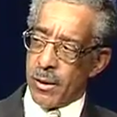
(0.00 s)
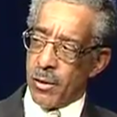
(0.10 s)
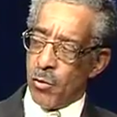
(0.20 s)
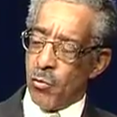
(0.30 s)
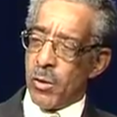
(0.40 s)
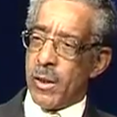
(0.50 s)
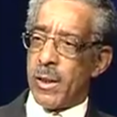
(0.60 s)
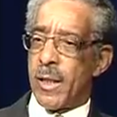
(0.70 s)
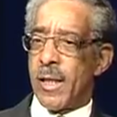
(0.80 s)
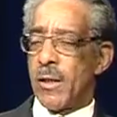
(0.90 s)
you really
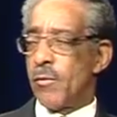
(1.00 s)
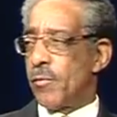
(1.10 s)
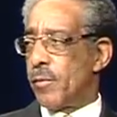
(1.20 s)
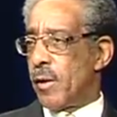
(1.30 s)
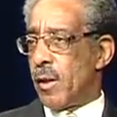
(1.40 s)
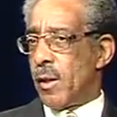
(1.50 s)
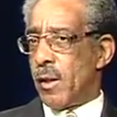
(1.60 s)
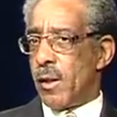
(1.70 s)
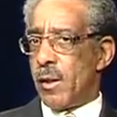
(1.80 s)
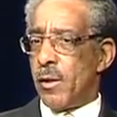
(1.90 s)
kind
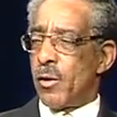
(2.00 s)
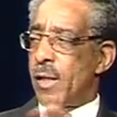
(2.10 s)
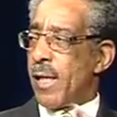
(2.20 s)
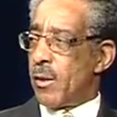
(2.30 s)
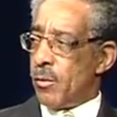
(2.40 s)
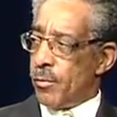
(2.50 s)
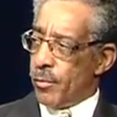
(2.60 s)
of